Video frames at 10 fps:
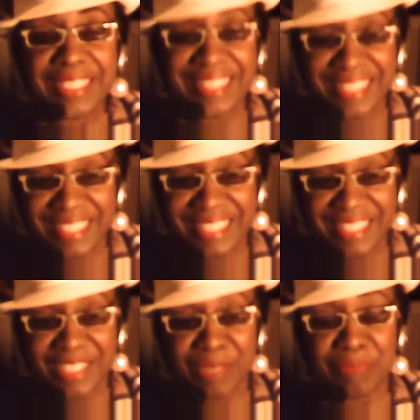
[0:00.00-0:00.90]

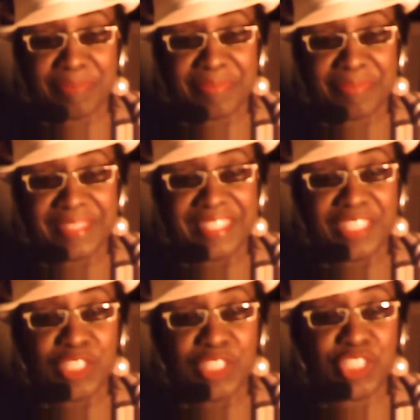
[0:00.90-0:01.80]
system
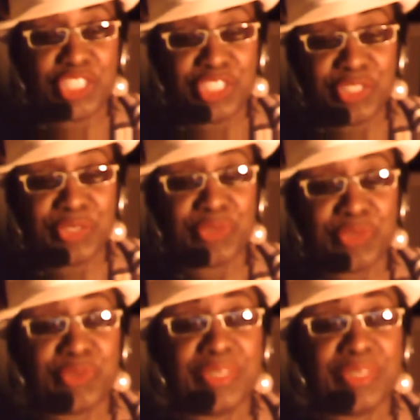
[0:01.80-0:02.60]
to